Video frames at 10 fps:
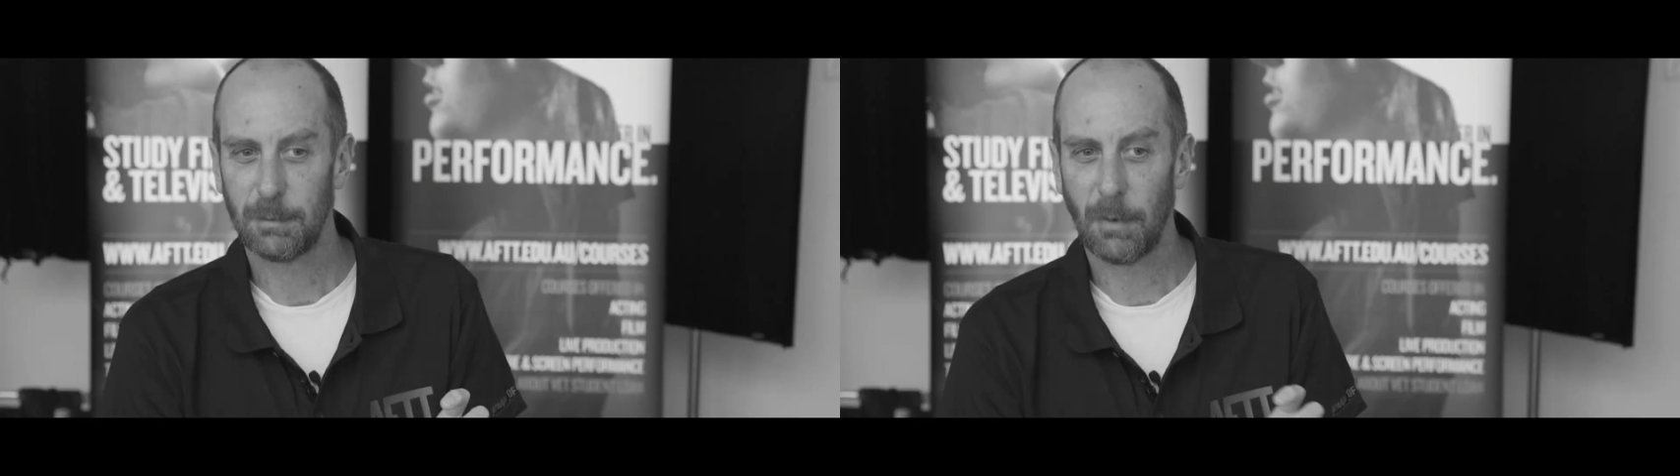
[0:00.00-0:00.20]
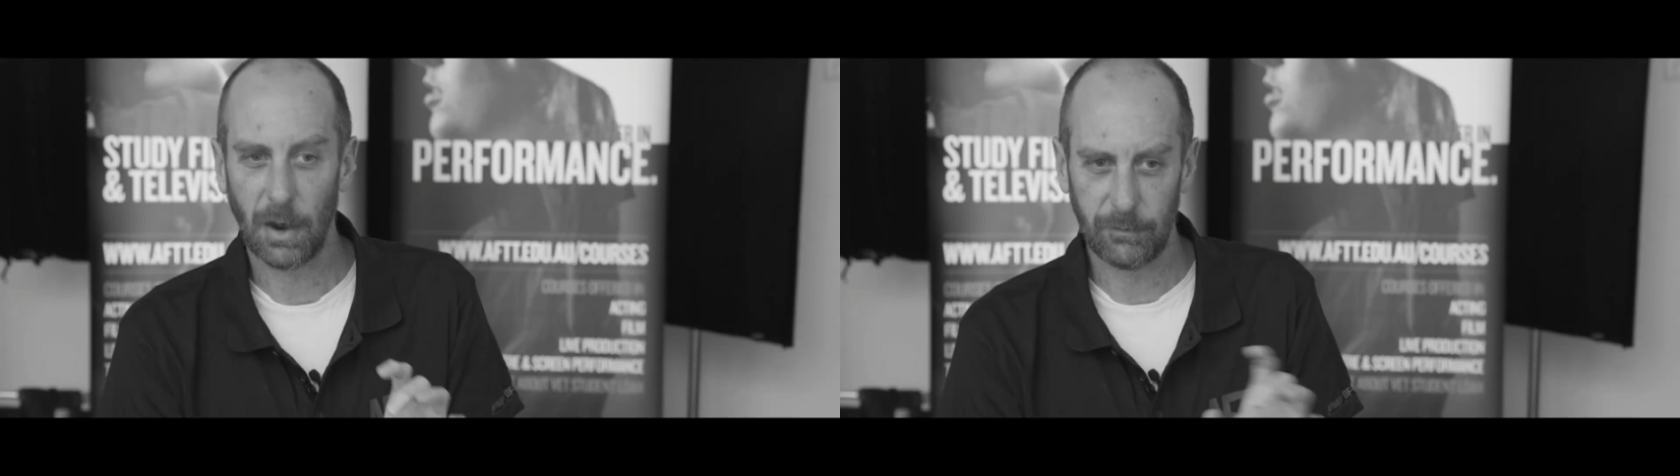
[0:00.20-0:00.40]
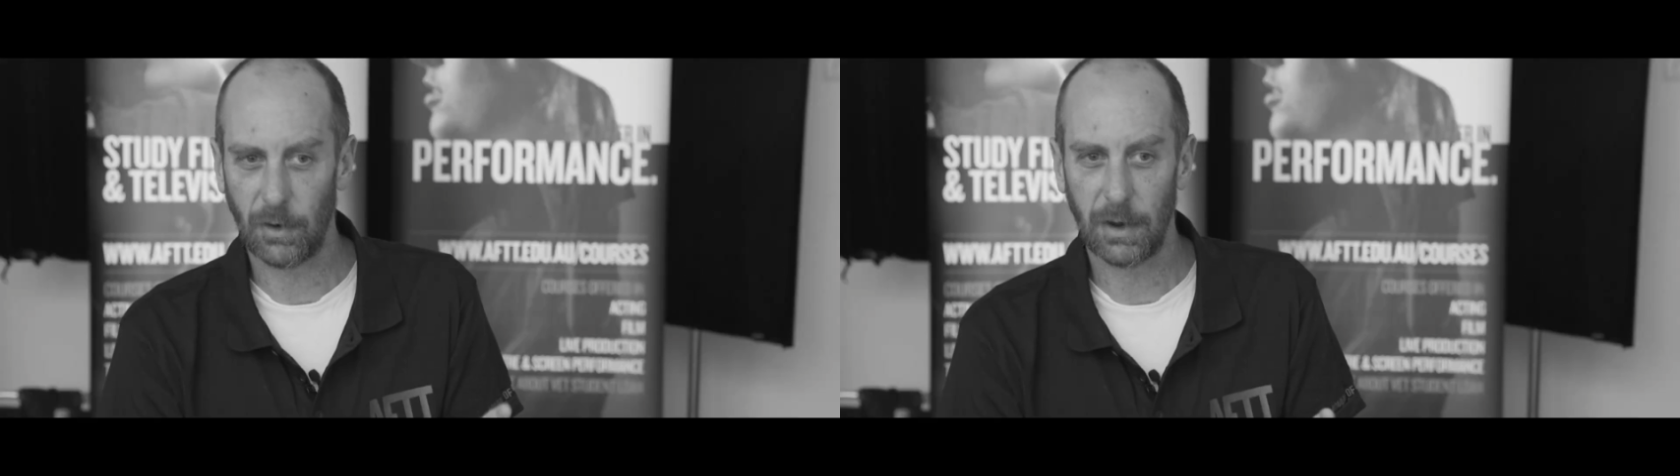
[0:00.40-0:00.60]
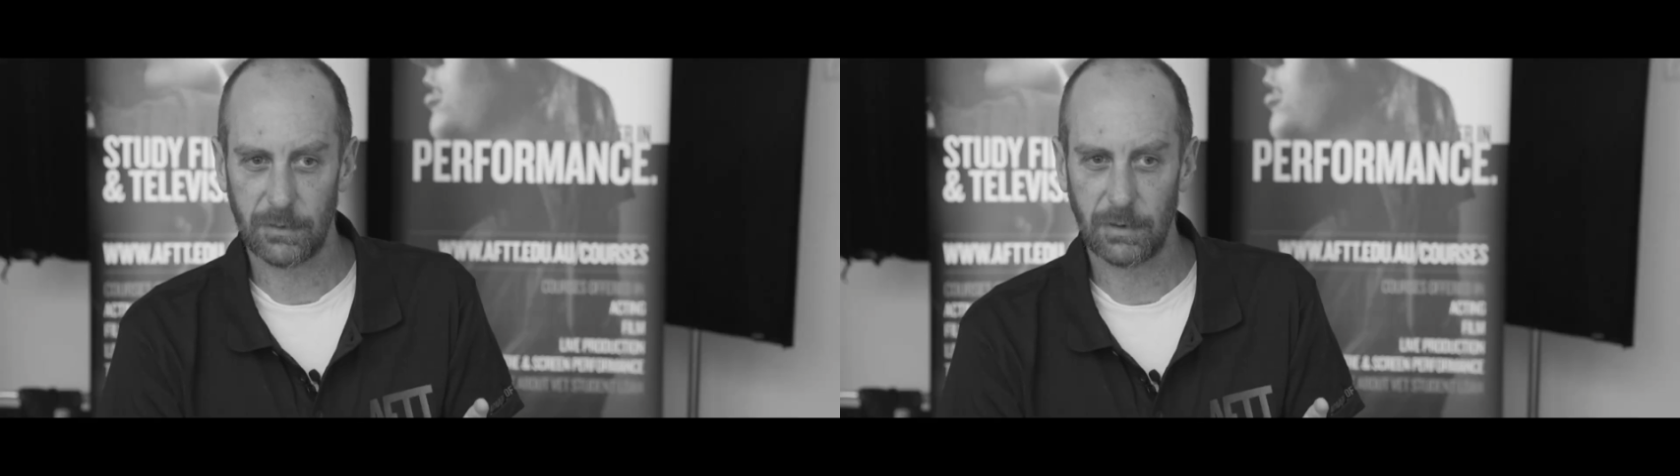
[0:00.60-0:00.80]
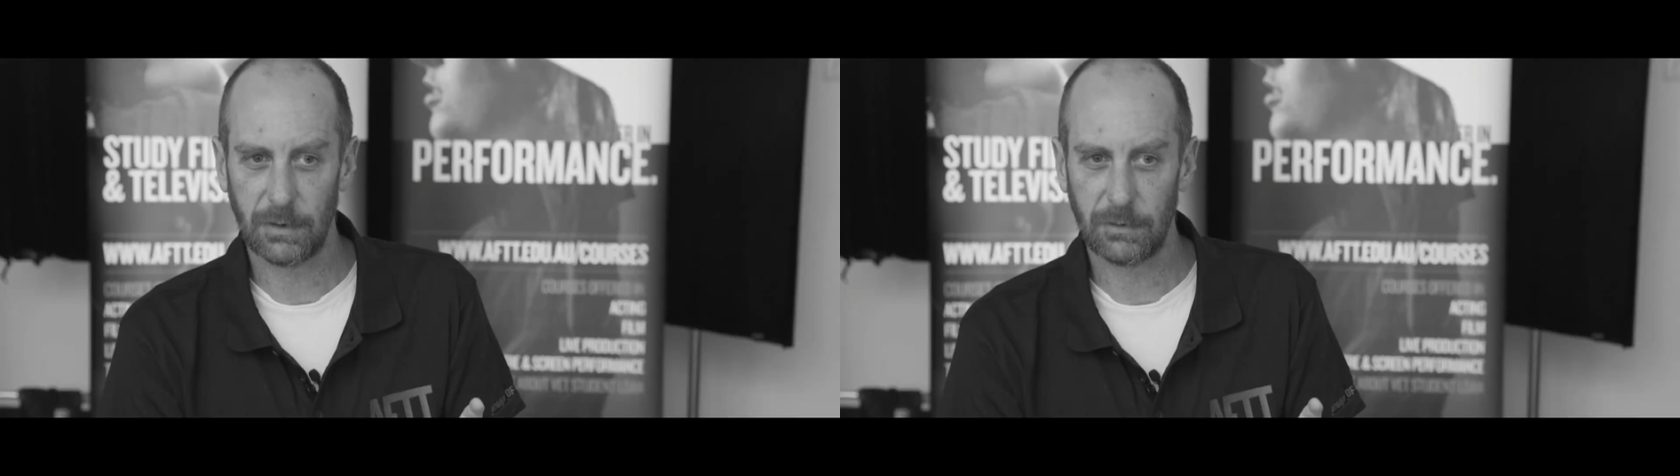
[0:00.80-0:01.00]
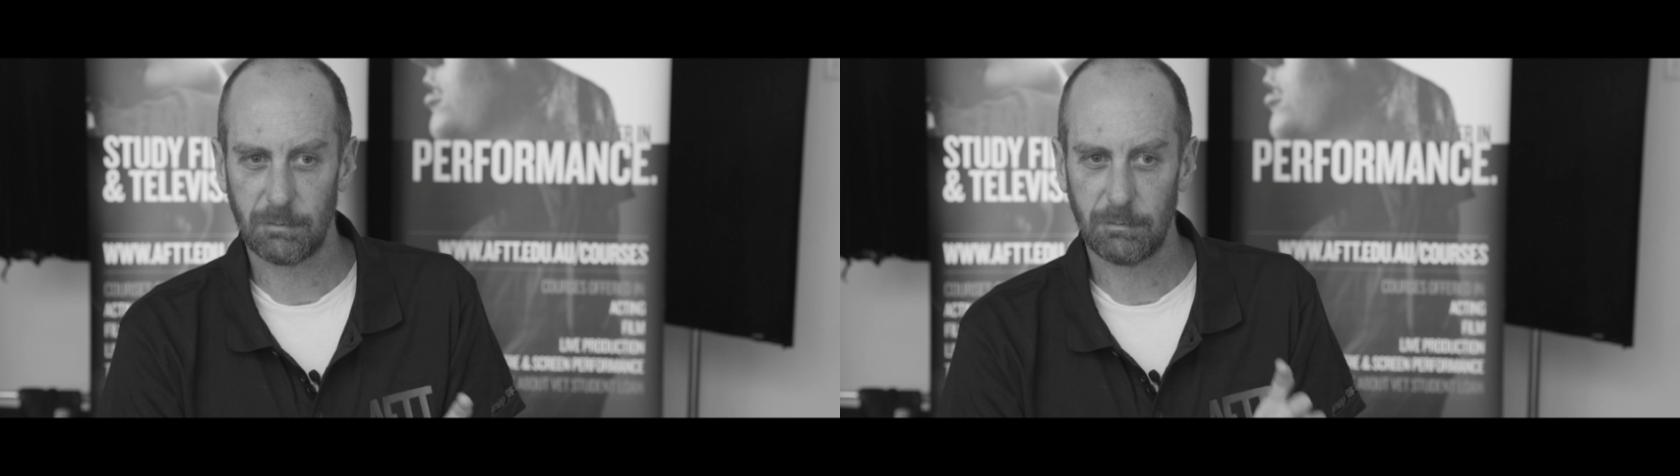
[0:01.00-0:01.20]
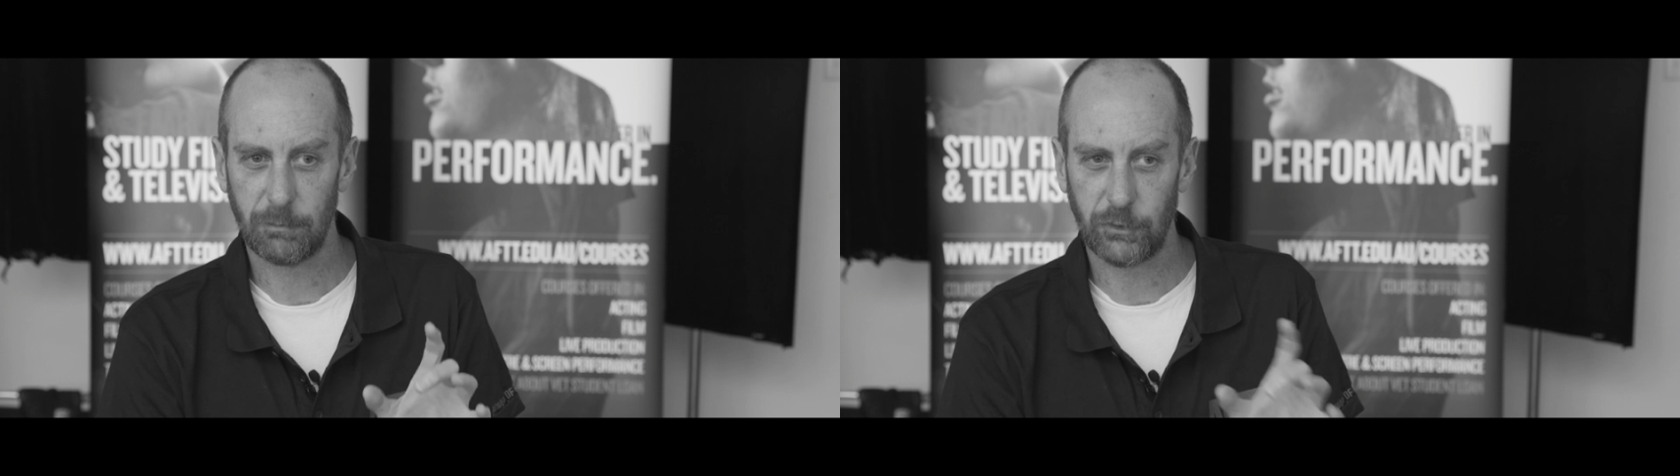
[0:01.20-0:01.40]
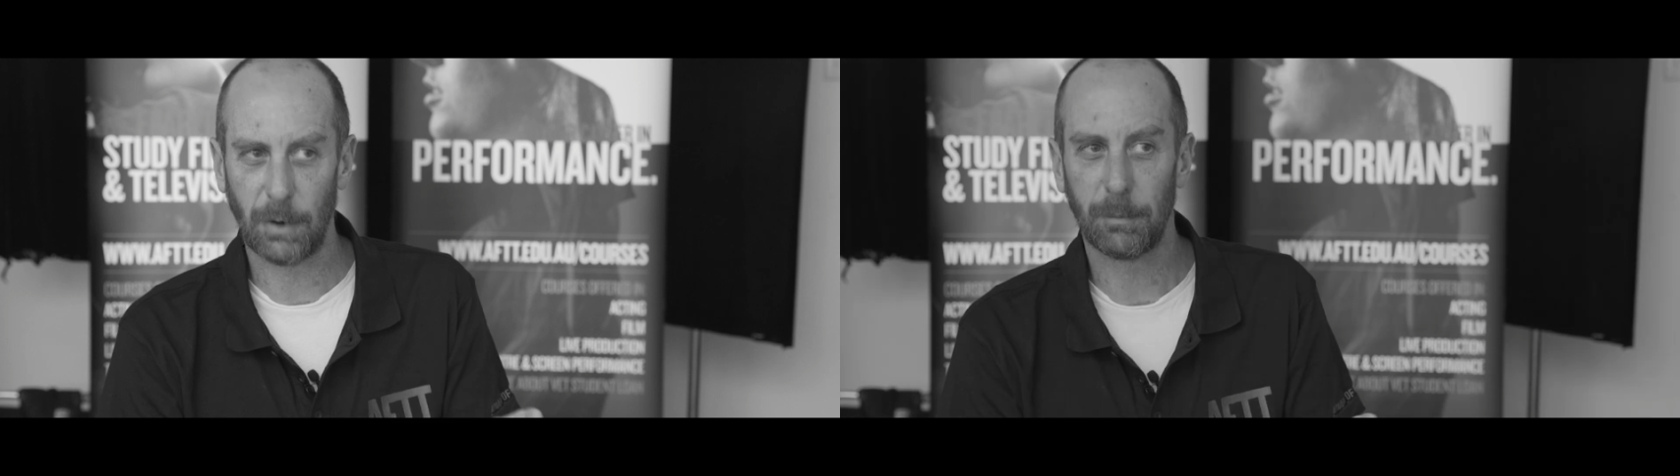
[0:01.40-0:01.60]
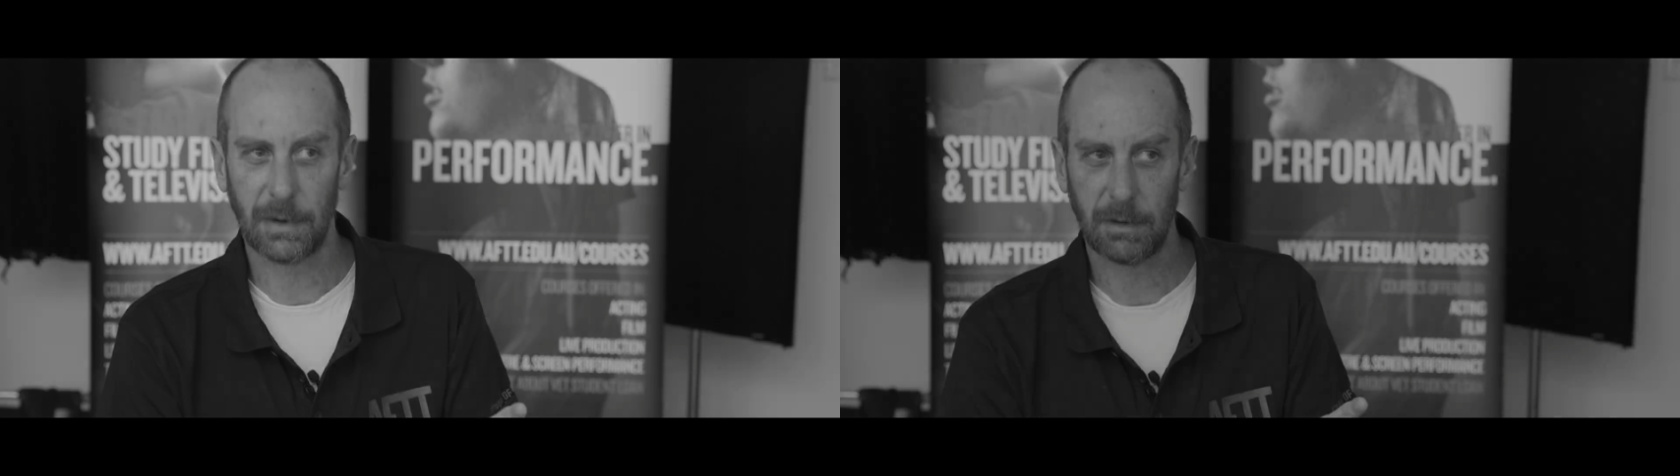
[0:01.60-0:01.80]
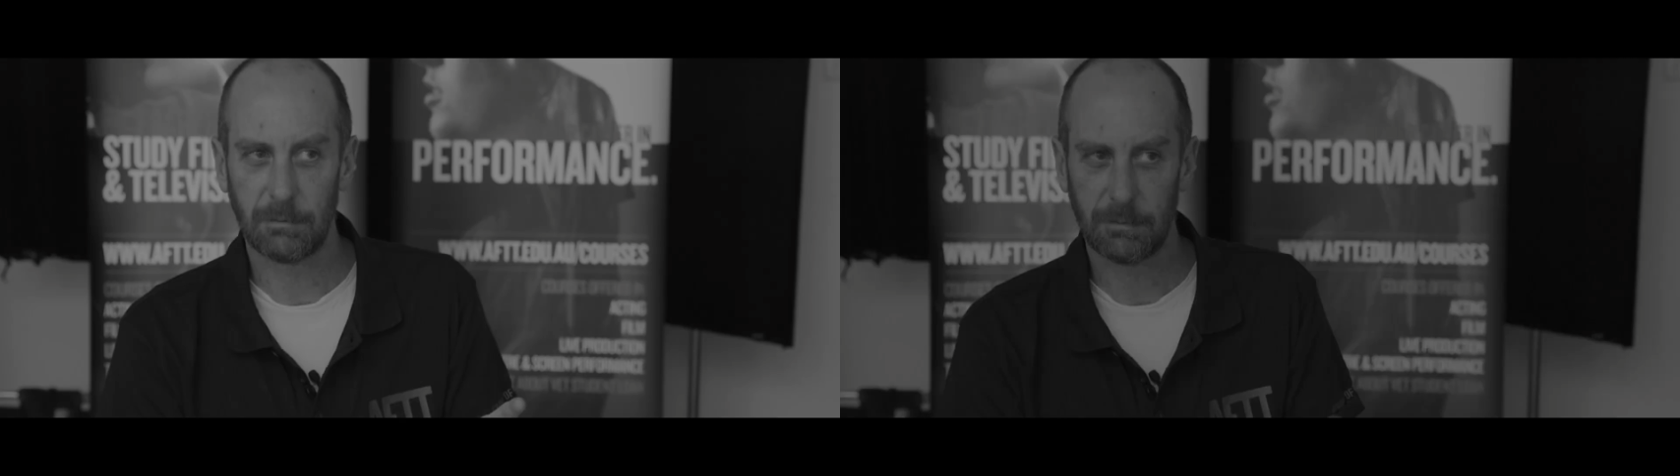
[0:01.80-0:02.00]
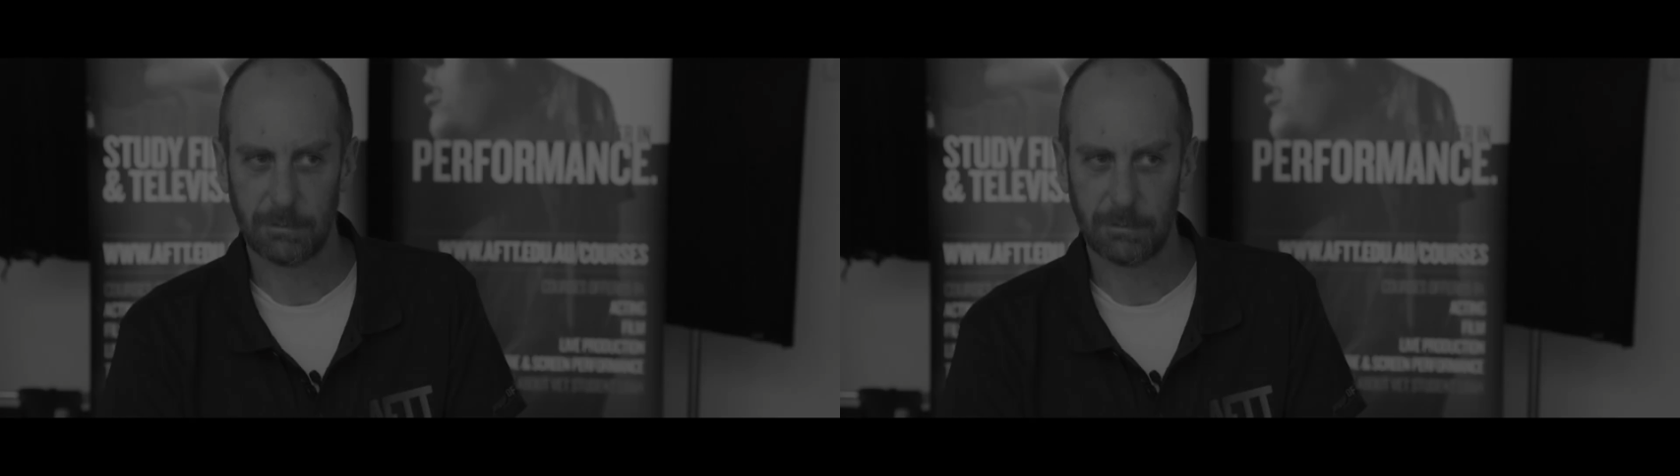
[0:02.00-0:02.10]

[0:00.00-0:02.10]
my advice is jump in.